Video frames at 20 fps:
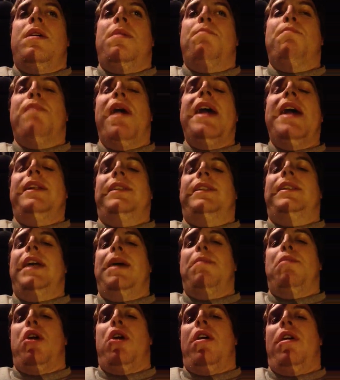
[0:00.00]
Mike
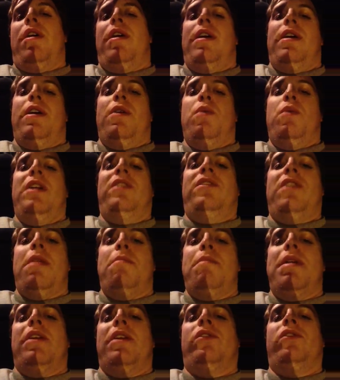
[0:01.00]
Zimmer went to the
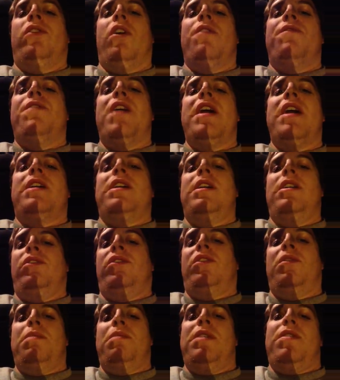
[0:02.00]
Minnesota Vikings
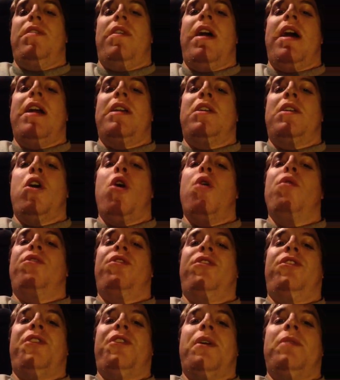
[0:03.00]
to be their head
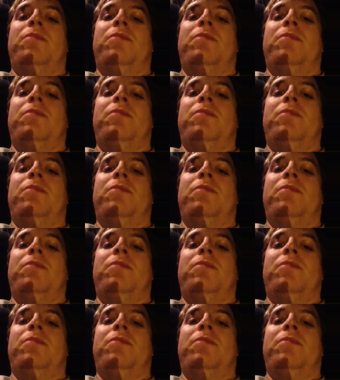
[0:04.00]
coach.